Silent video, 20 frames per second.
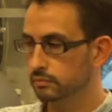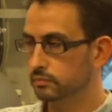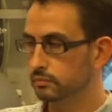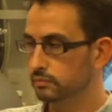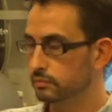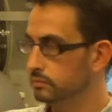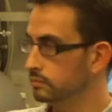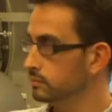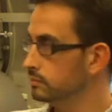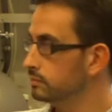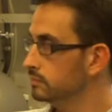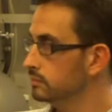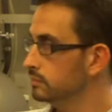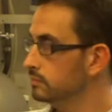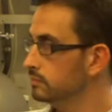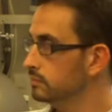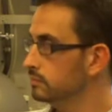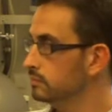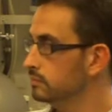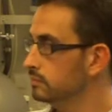
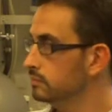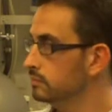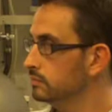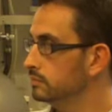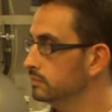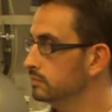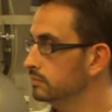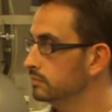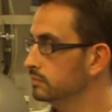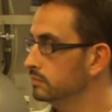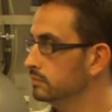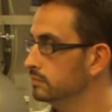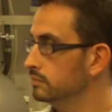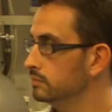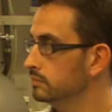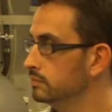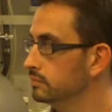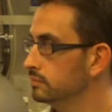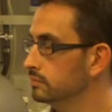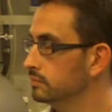
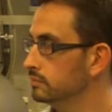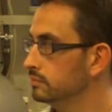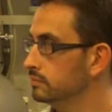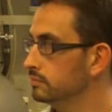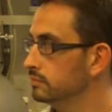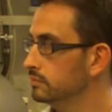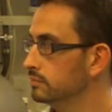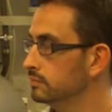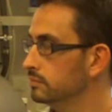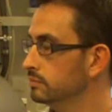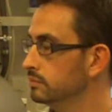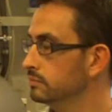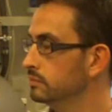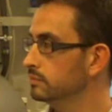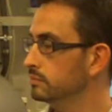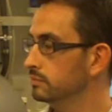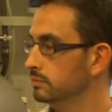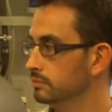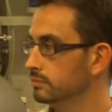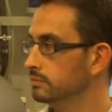
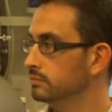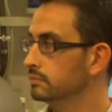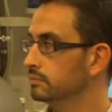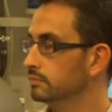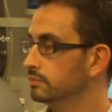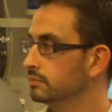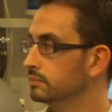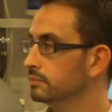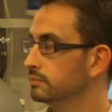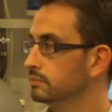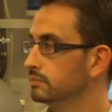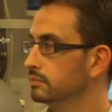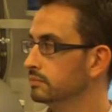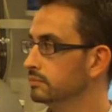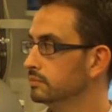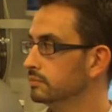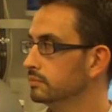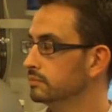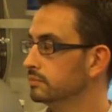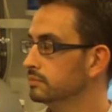
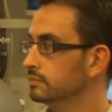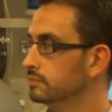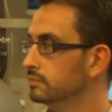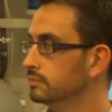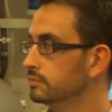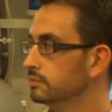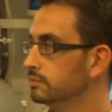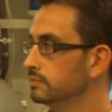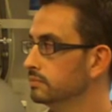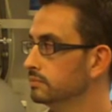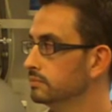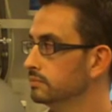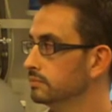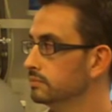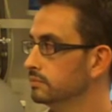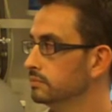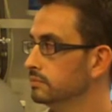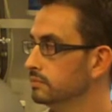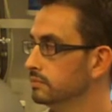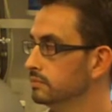
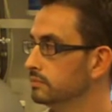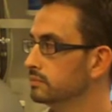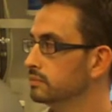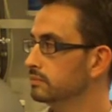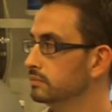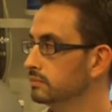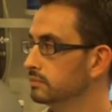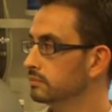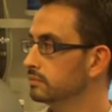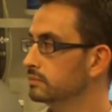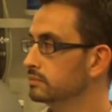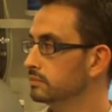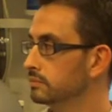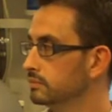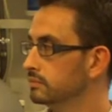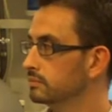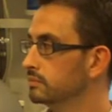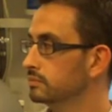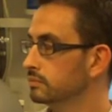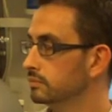
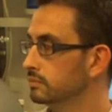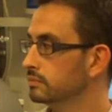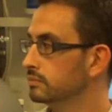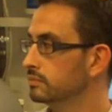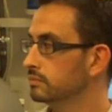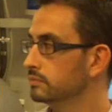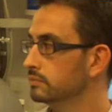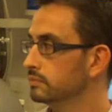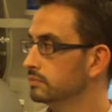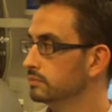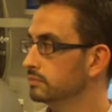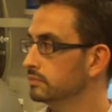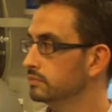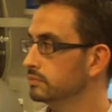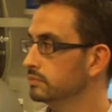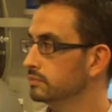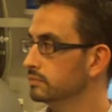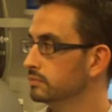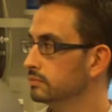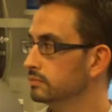
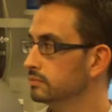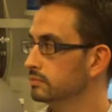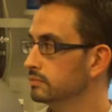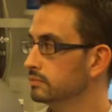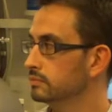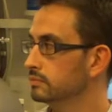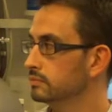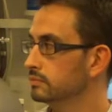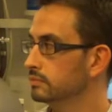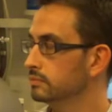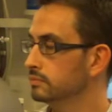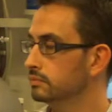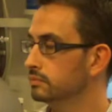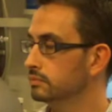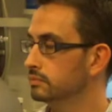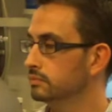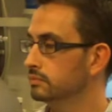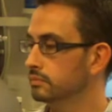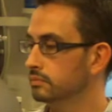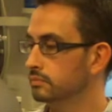[no speech]